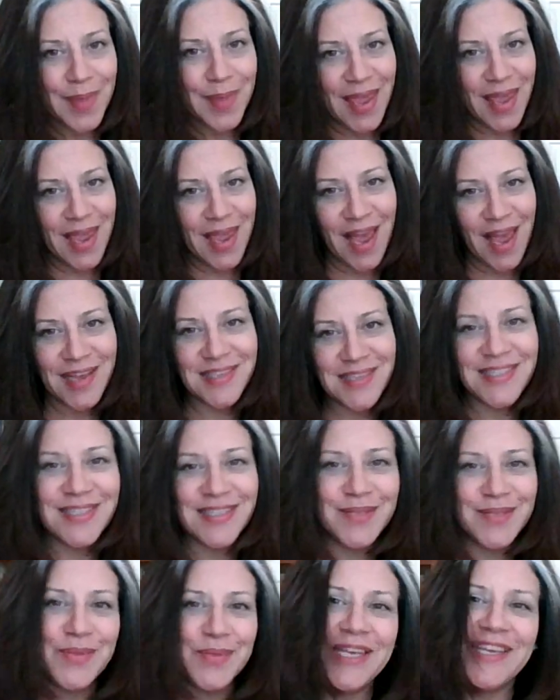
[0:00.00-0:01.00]
Hey guys,
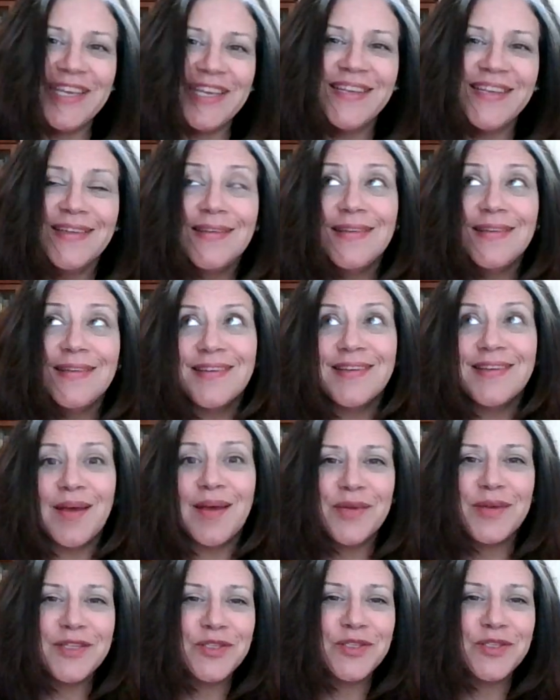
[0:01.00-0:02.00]
it's me
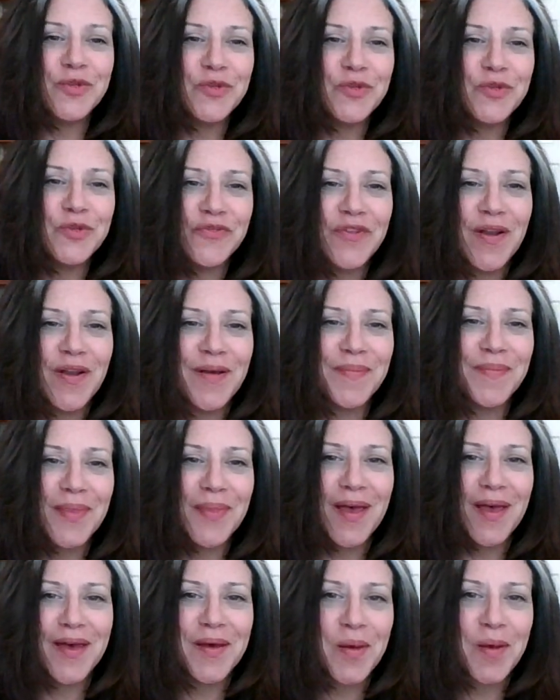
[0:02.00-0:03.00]
coming to you from
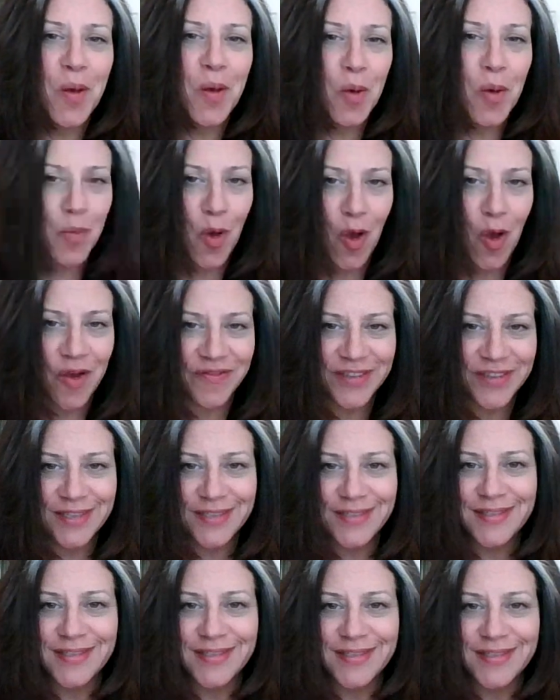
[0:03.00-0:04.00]
the home
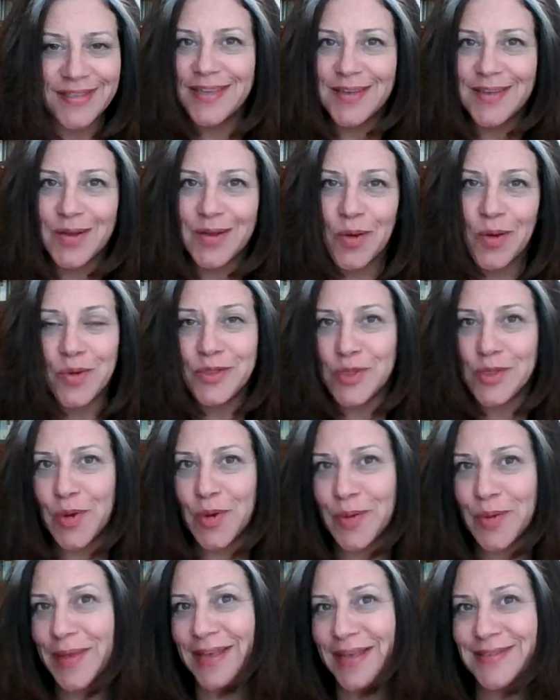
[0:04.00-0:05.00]
office. Also
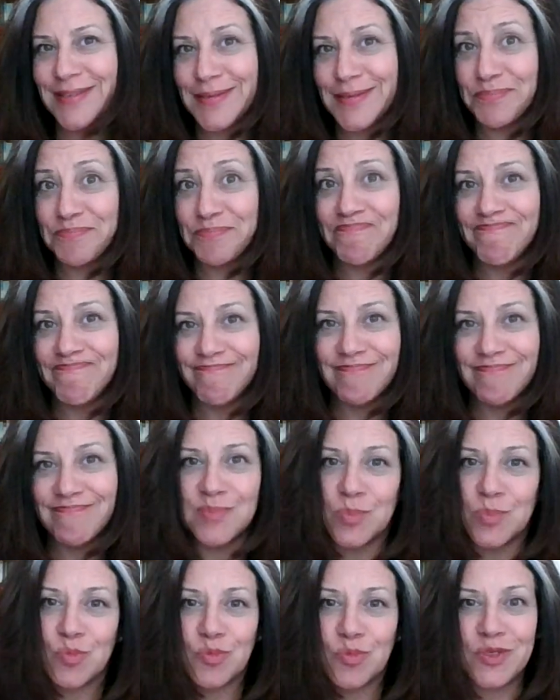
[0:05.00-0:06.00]
a mess,
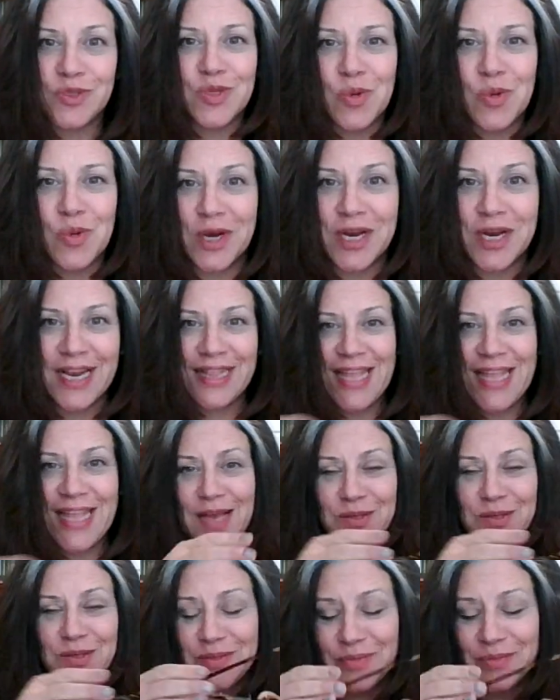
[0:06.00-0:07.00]
still working on the
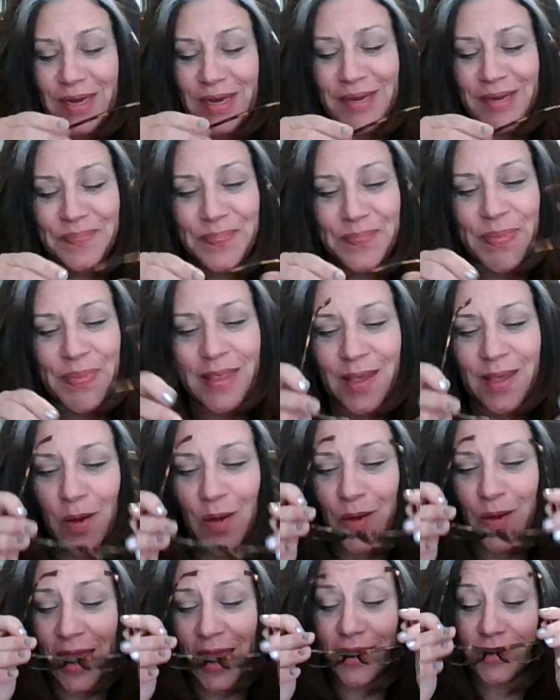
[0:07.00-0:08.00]
house, right?
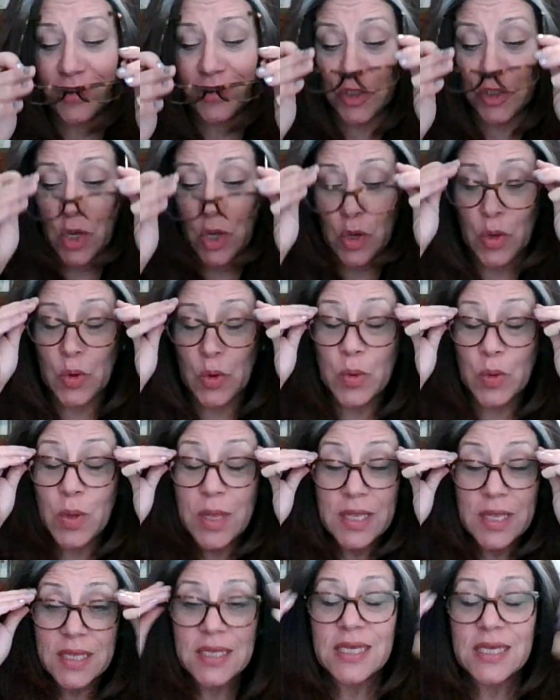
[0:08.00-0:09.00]
Okay, so
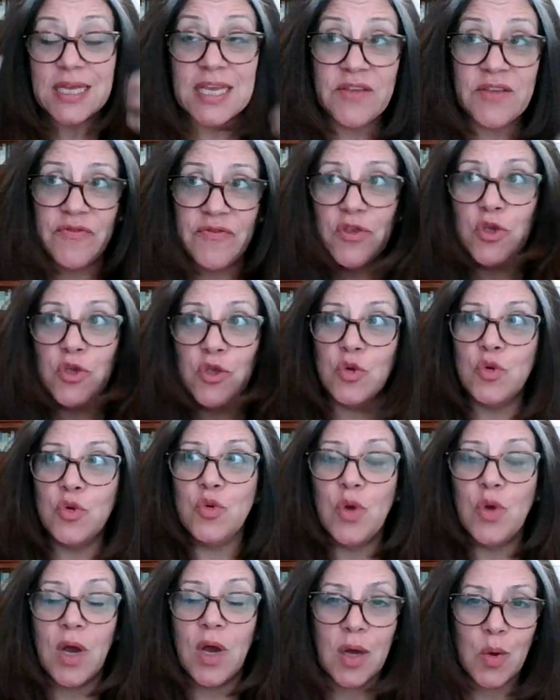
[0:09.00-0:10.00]
if
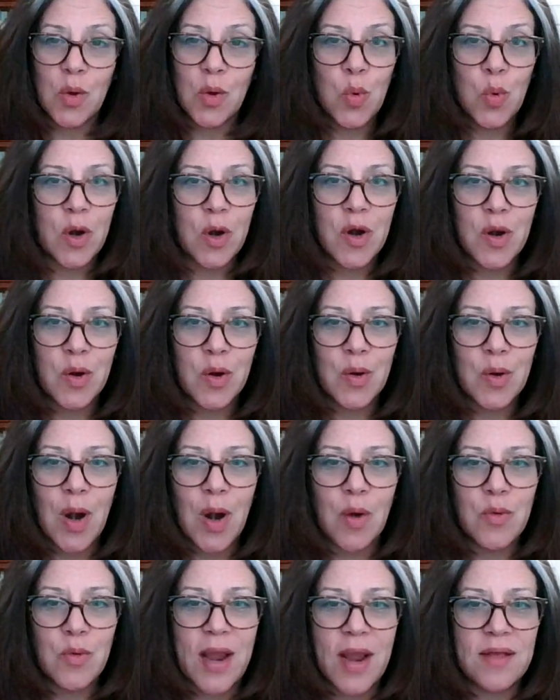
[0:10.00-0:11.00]
you
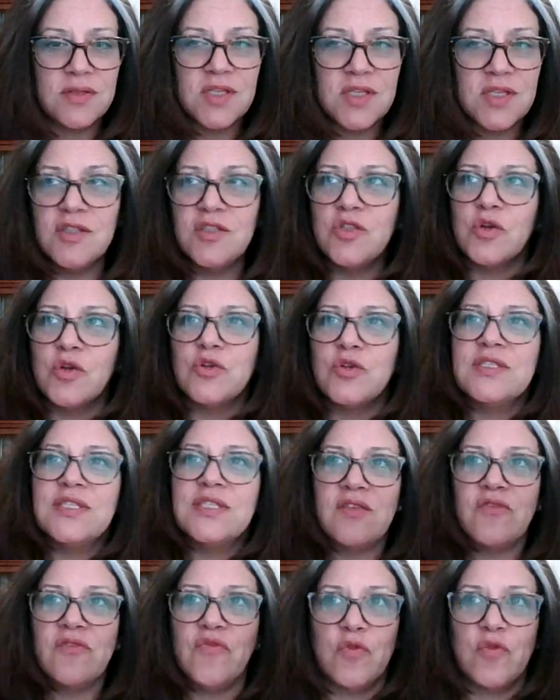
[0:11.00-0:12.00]
were around on
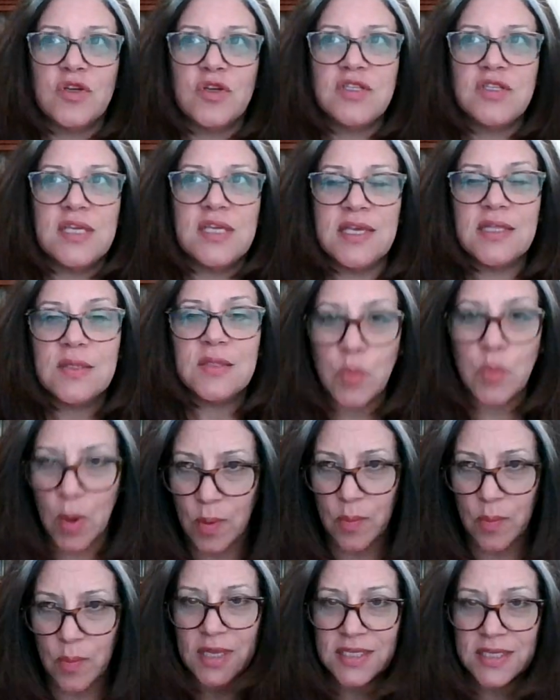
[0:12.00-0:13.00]
Thursday the 14th
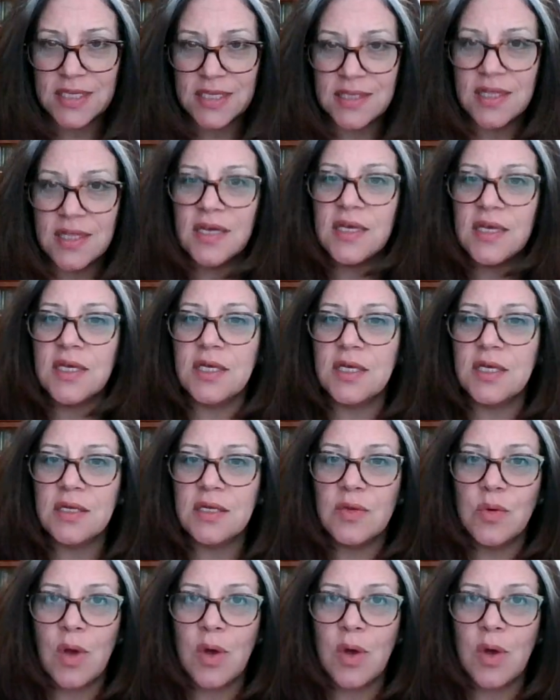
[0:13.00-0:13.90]
when we did the